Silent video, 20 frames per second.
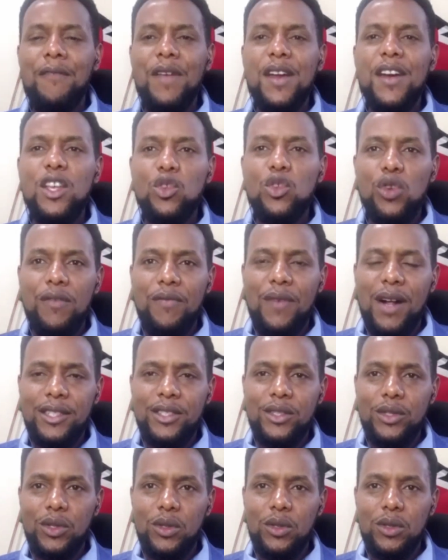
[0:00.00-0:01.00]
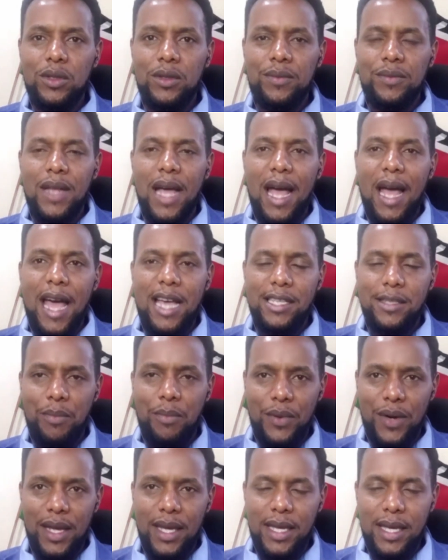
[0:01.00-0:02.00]
very universal
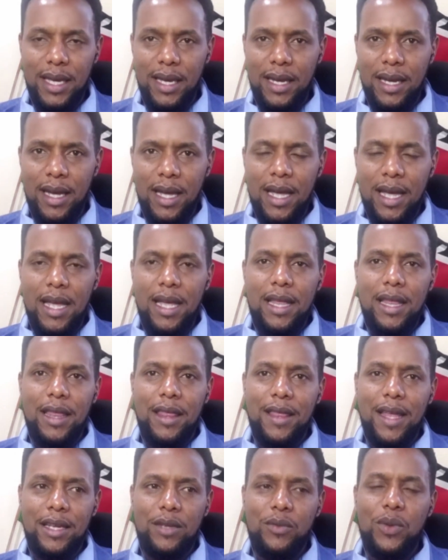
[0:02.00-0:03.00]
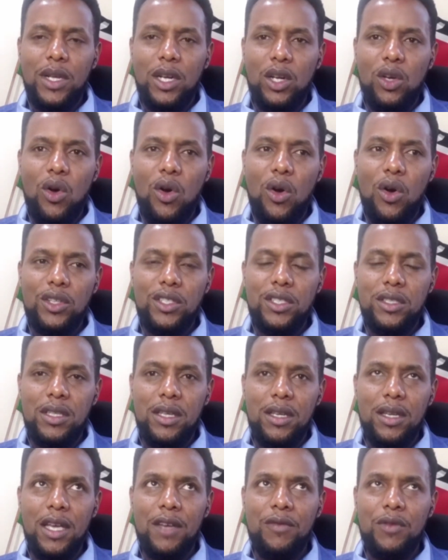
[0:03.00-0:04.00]
ice breaking that will
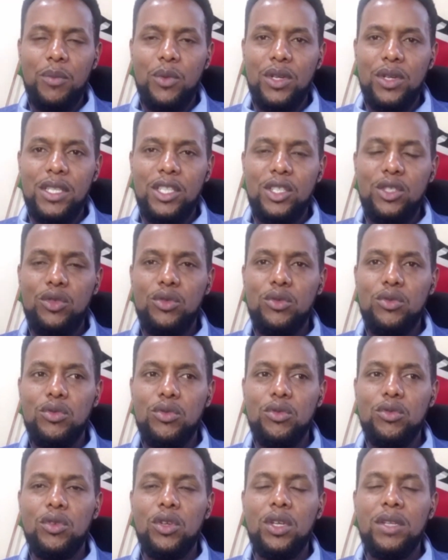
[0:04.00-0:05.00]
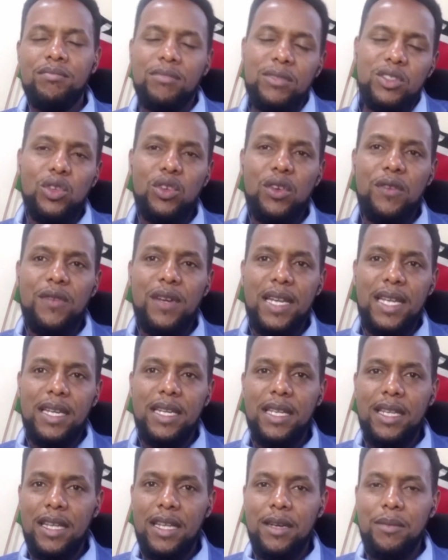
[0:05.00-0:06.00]
cause everybody to sort of
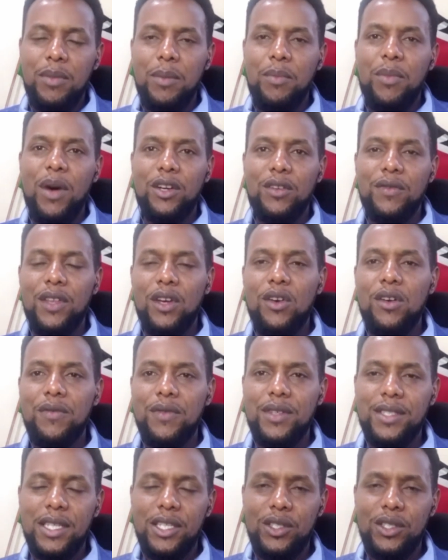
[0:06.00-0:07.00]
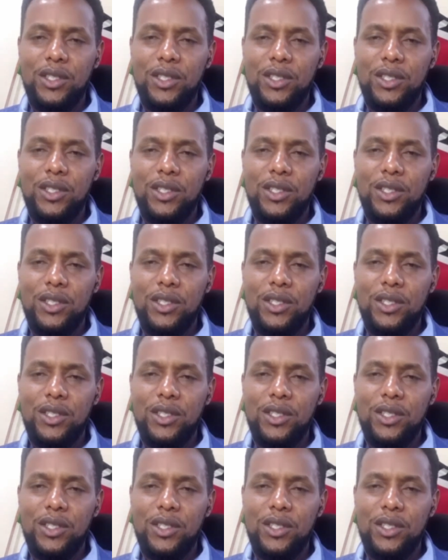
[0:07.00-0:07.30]
lean in and be part of the conversation.